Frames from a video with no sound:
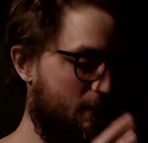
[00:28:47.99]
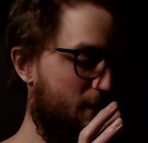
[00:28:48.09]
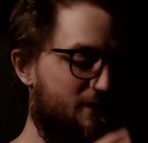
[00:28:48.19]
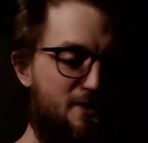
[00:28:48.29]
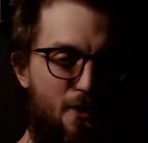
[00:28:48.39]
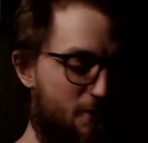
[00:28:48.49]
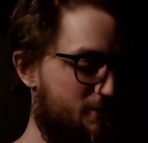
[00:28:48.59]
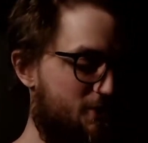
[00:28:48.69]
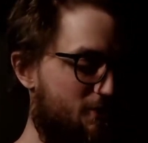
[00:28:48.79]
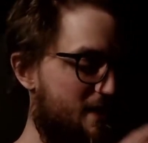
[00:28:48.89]
but the
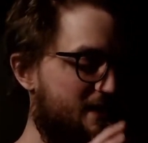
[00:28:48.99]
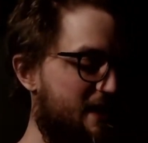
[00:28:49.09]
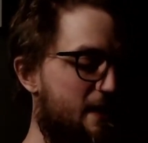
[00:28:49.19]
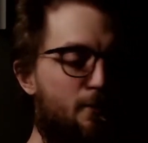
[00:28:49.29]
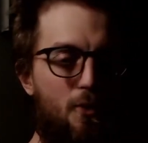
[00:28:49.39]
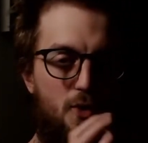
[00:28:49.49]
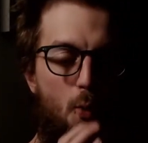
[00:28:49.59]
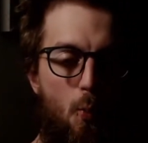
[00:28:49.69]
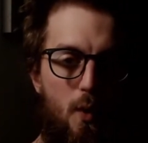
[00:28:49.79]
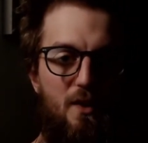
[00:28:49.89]
on-screen keyboard
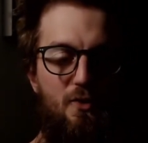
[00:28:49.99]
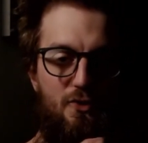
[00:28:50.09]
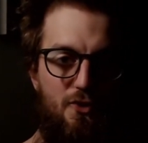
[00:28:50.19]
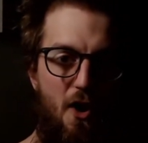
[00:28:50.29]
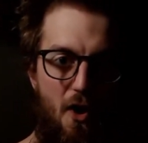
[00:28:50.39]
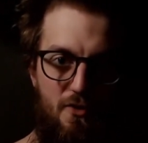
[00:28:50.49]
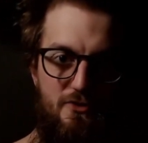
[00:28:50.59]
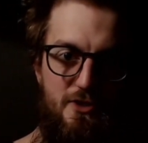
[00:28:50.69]
will not.